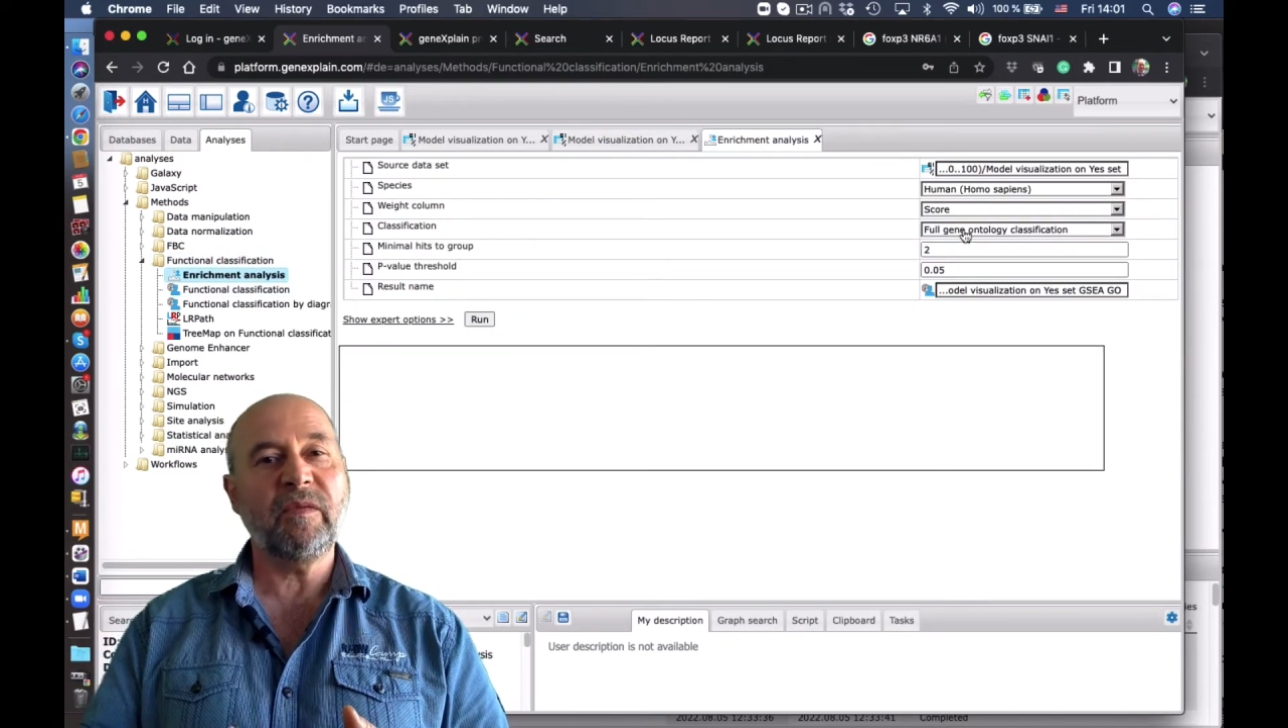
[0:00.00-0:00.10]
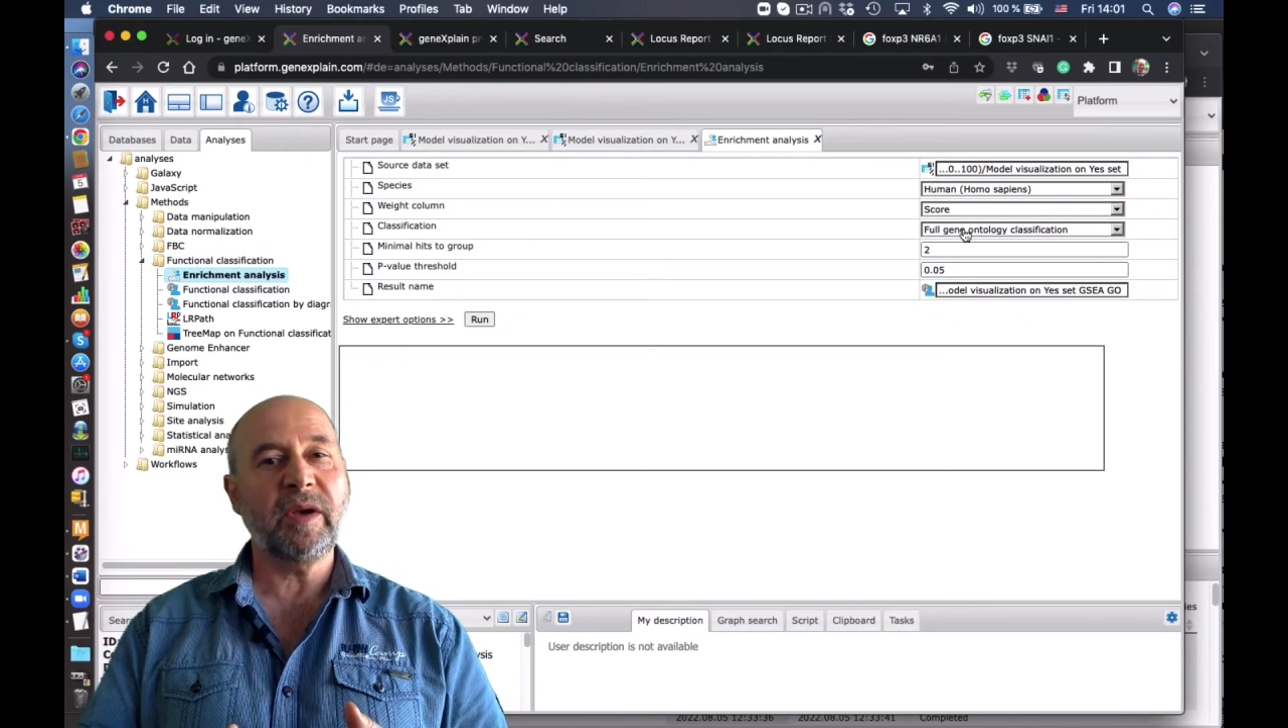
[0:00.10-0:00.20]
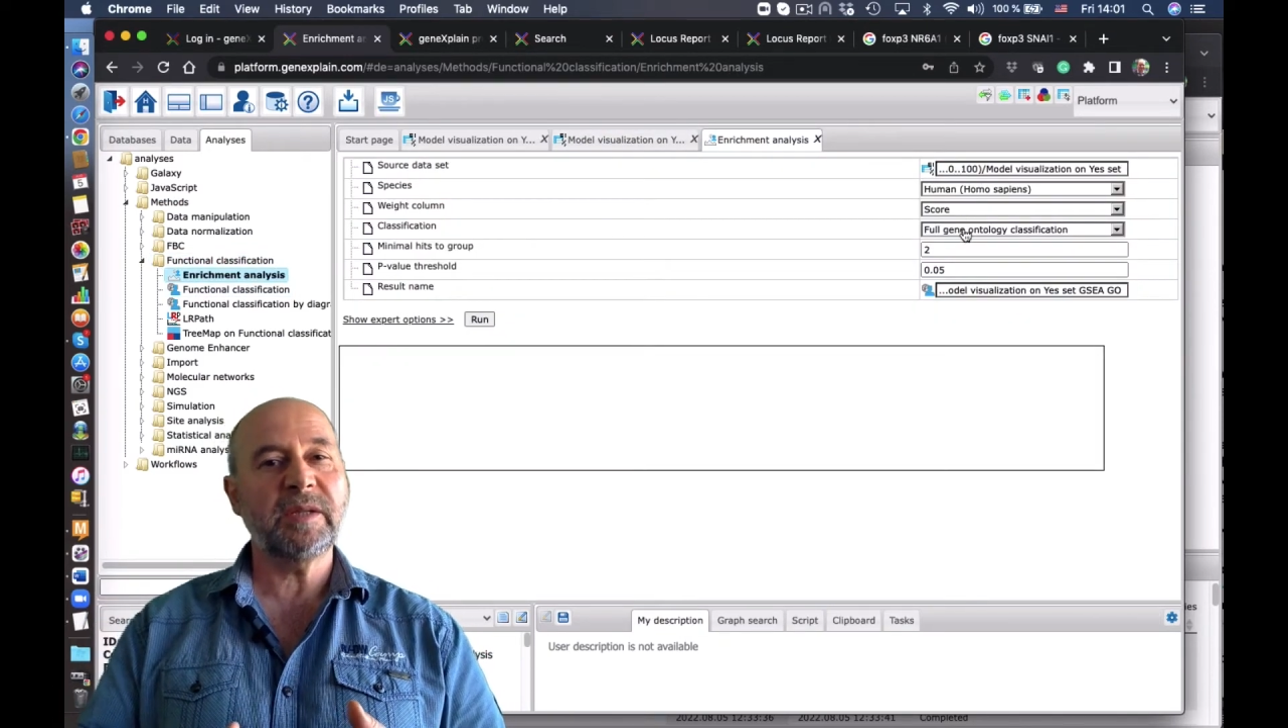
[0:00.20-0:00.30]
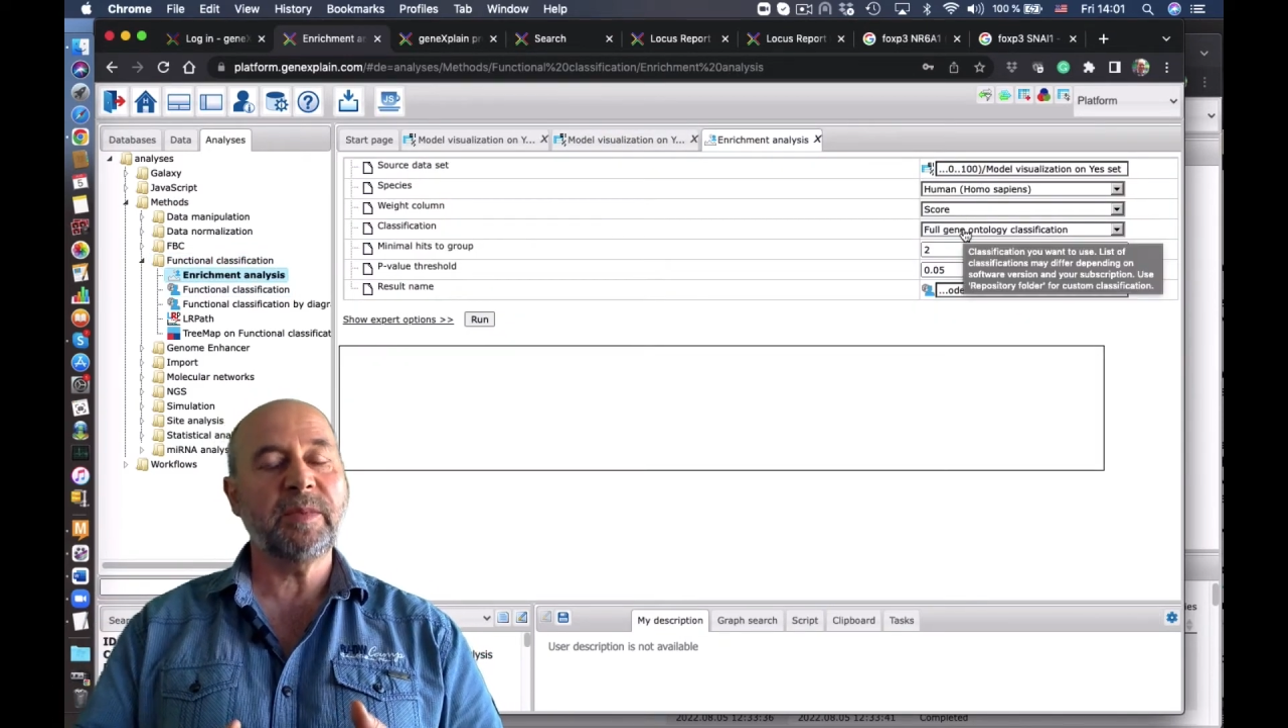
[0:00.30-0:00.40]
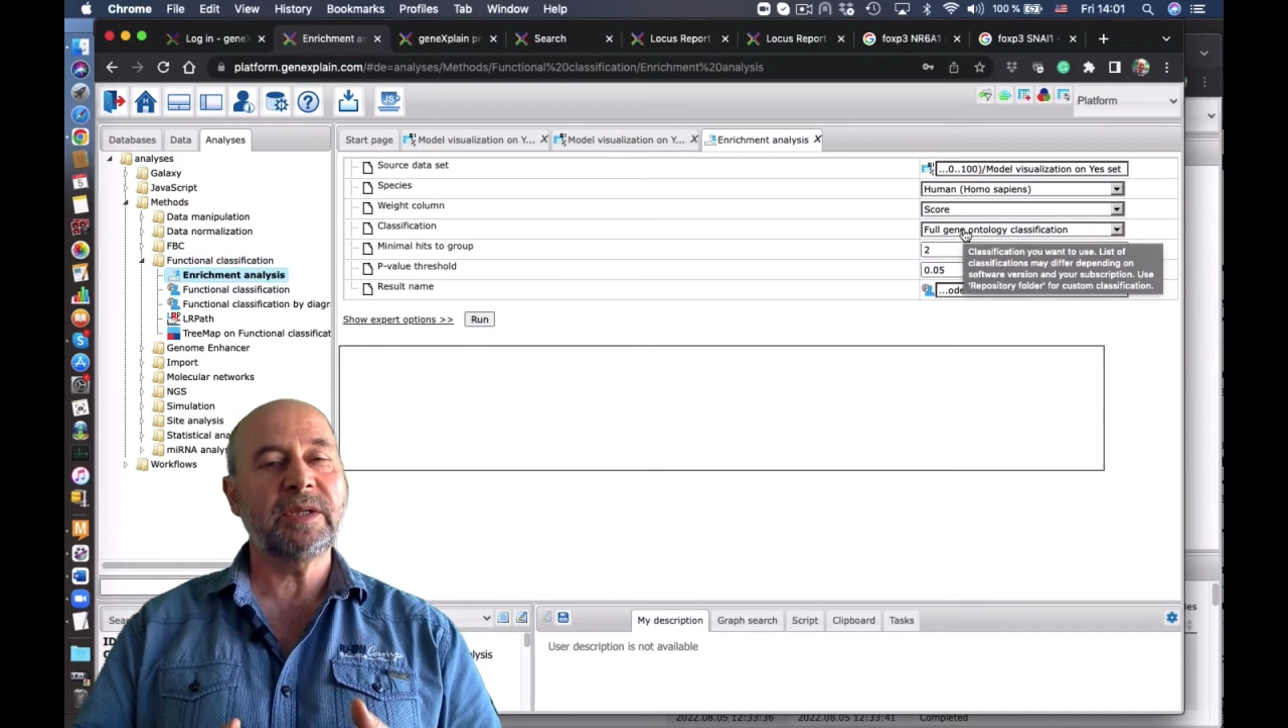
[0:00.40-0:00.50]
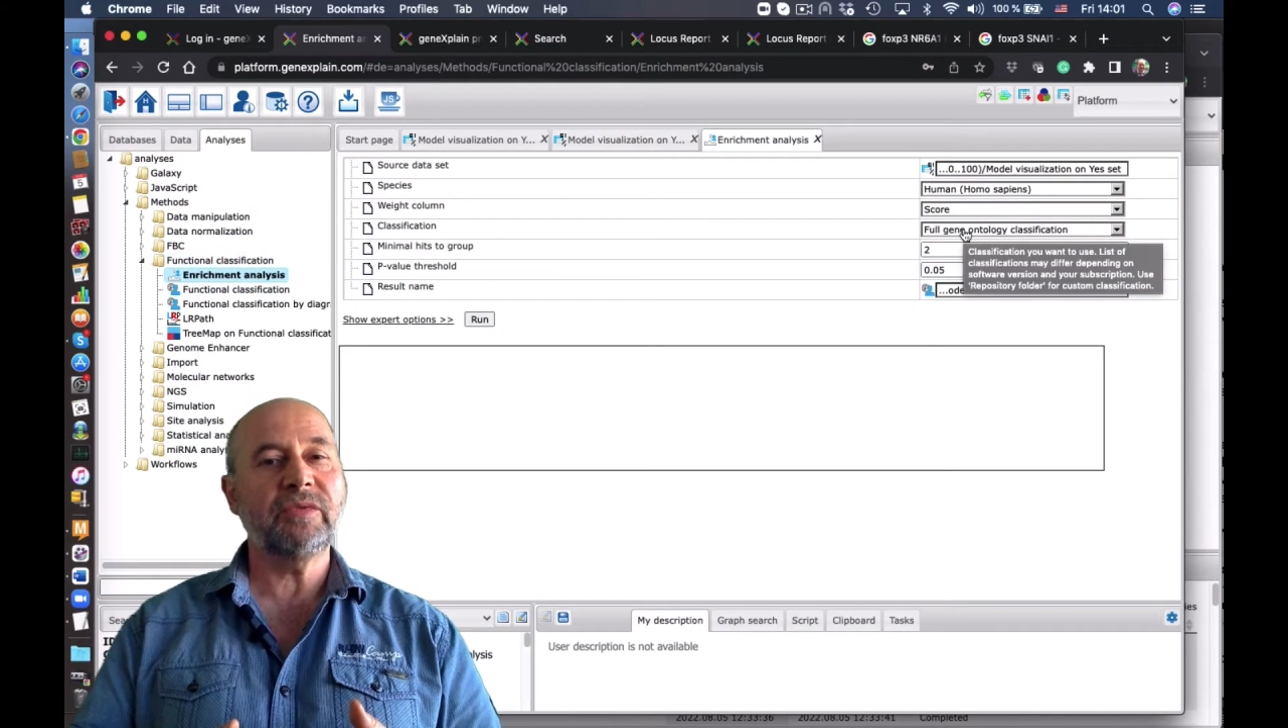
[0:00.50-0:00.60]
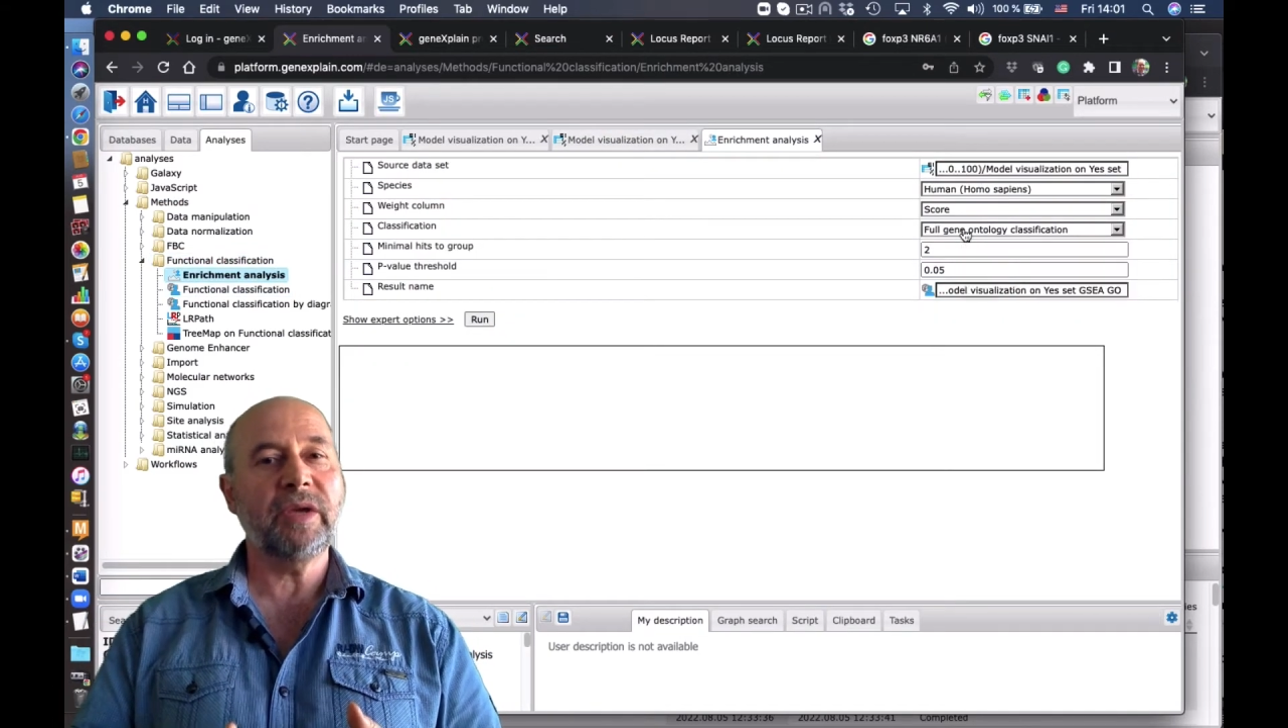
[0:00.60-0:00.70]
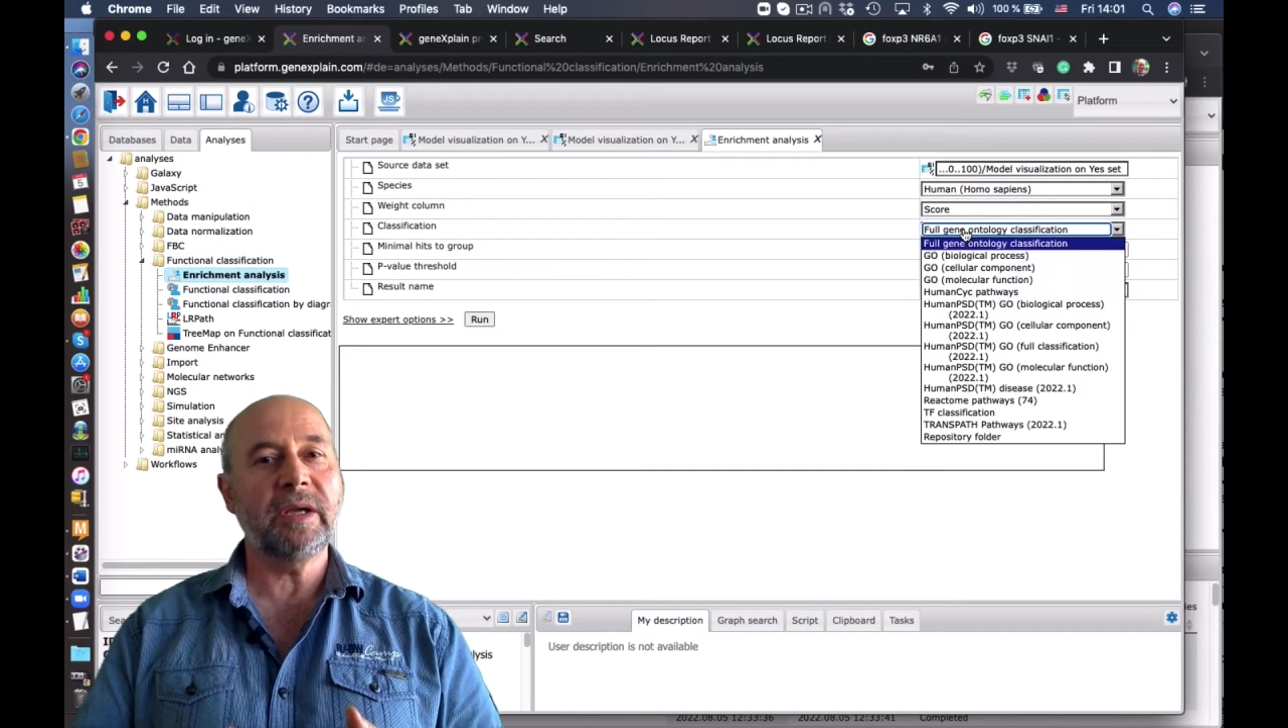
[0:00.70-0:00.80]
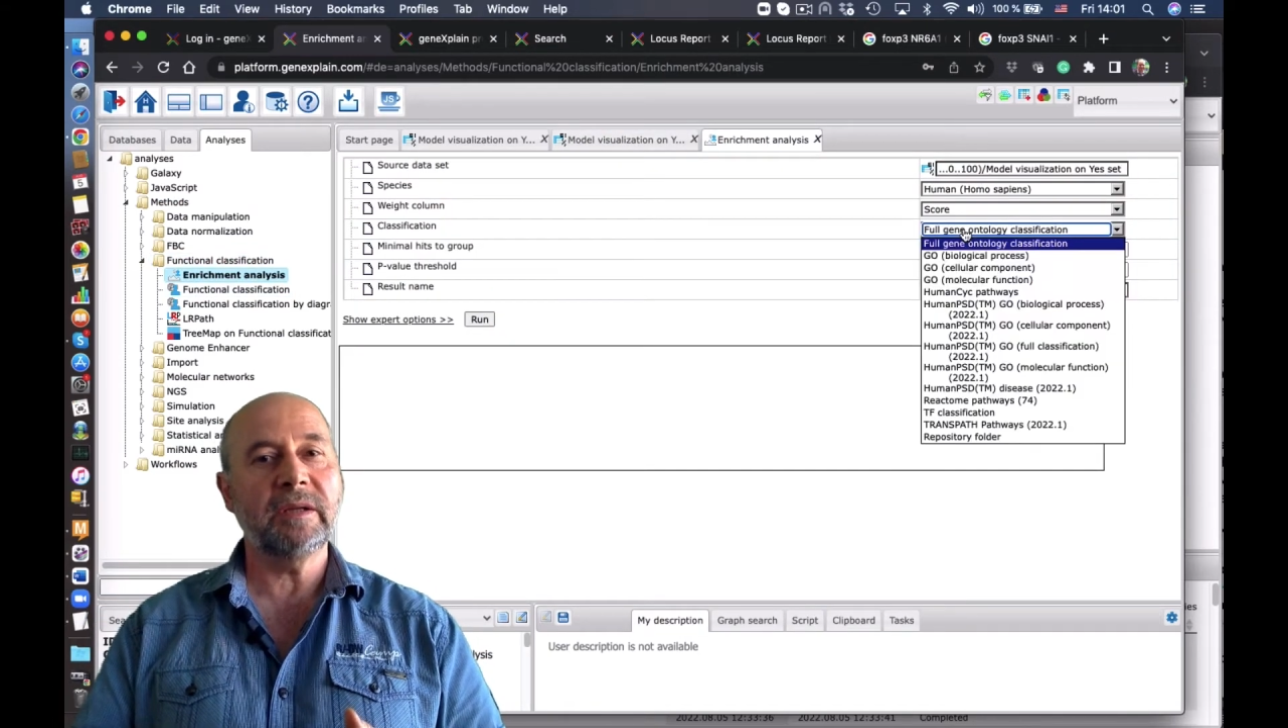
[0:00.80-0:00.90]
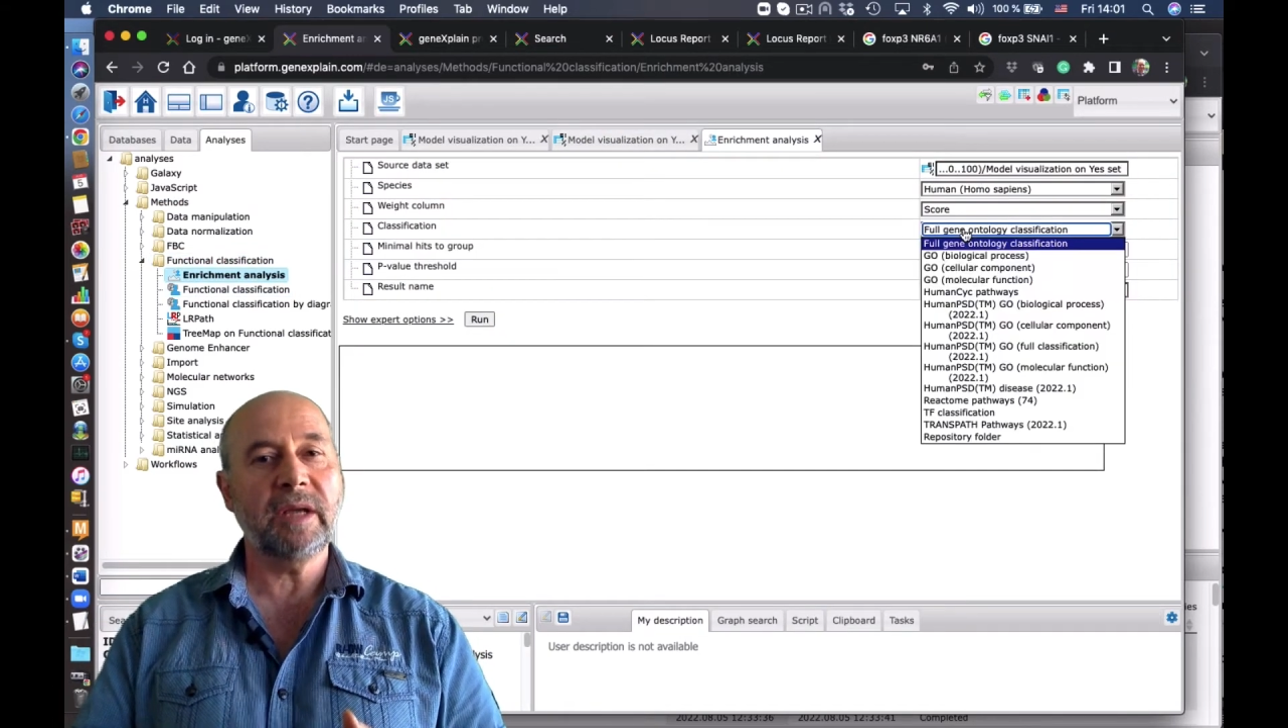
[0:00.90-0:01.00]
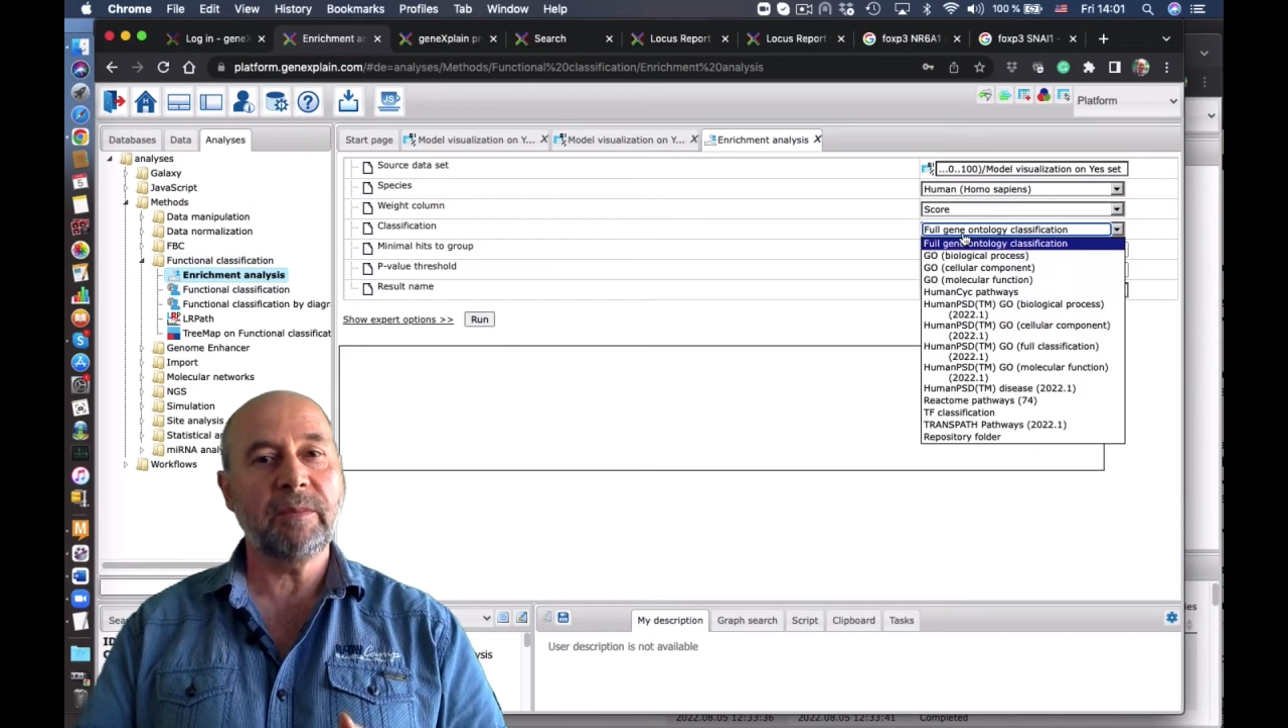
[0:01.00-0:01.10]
FOXP3 in their